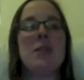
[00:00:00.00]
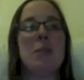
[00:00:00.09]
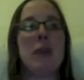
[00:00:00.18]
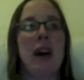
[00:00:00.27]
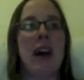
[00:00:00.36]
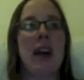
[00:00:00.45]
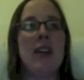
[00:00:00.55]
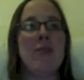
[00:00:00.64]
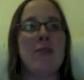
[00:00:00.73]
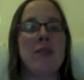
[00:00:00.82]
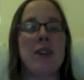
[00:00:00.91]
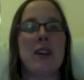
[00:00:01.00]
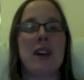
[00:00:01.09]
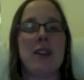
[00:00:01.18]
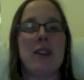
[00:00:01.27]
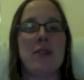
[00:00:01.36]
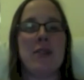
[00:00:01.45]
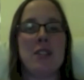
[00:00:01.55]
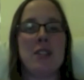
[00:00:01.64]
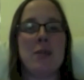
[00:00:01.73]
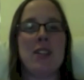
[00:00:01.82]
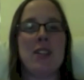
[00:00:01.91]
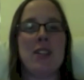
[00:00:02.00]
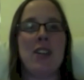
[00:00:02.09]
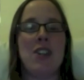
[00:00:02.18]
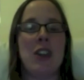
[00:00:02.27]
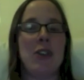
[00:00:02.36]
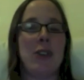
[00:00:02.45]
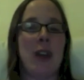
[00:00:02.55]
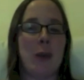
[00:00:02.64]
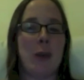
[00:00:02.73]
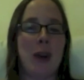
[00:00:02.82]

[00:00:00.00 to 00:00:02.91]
the PI of the of the instrument on Chandrayaan One.